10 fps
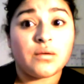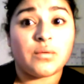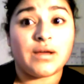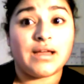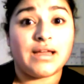
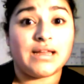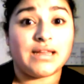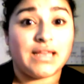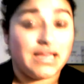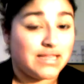
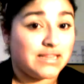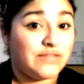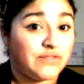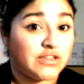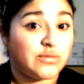when he did
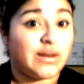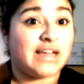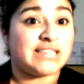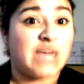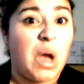the first one,
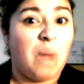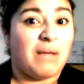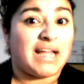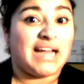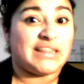I was like, oh
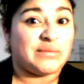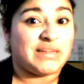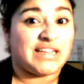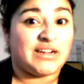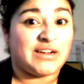my god, that
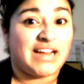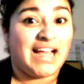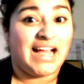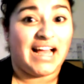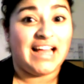really hurt,
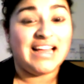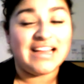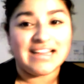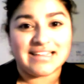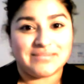ah,
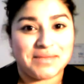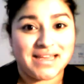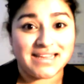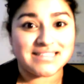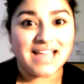
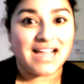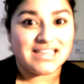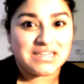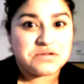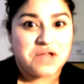because I
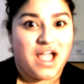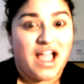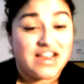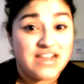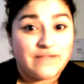didn't,
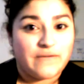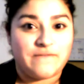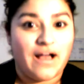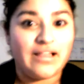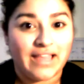I, I'd
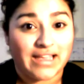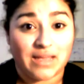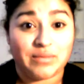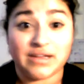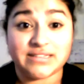never felt like
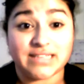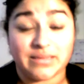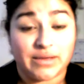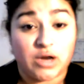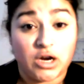a
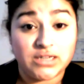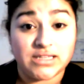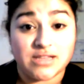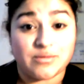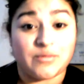piercing in my
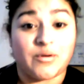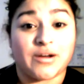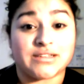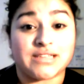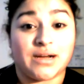cartilage
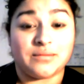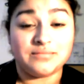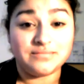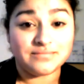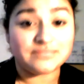before, so
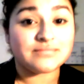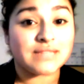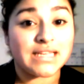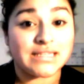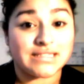
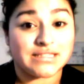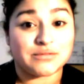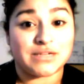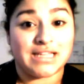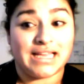it
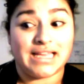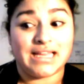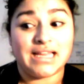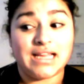didn't really,